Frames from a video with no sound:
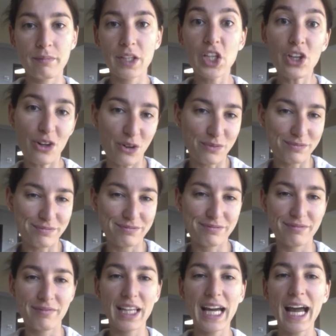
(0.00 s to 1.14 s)
You know,
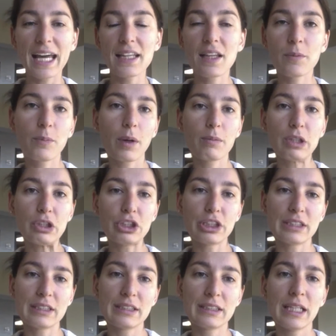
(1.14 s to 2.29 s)
the kind that
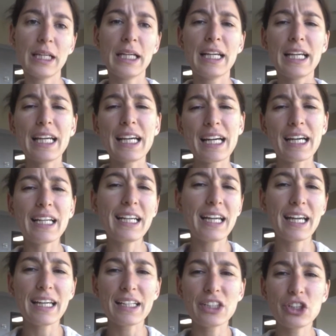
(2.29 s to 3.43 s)
publishes
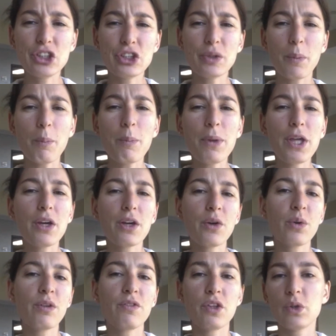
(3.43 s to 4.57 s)
cutting-edge,
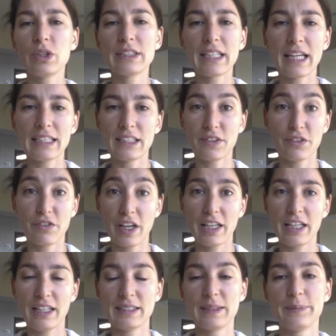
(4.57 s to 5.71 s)
peer-reviewed scientific
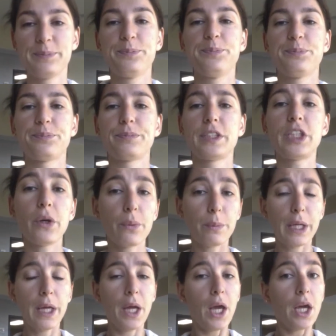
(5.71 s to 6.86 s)
findings. So,
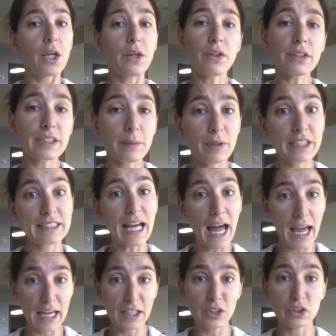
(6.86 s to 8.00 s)
here are some of the
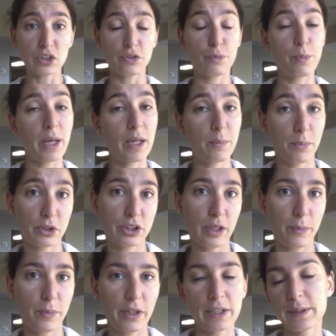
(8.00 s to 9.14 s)
titles of papers they
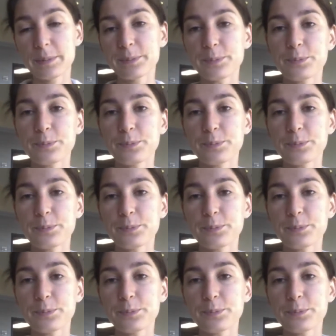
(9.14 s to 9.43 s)
picked.